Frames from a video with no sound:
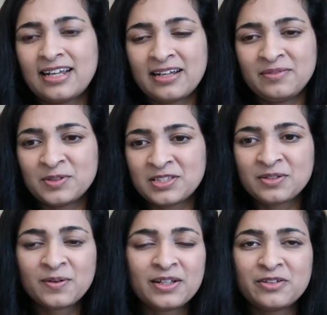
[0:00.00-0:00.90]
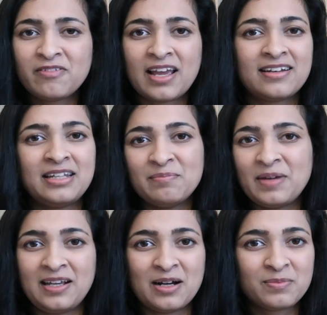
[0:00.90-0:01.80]
I wasn't going to wear any
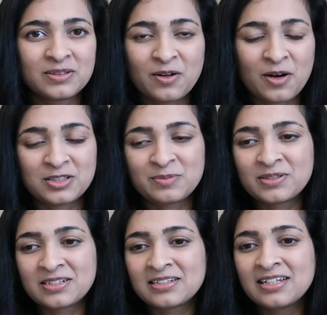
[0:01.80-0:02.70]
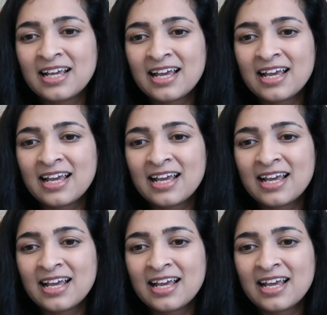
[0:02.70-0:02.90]
makeup in the hospital,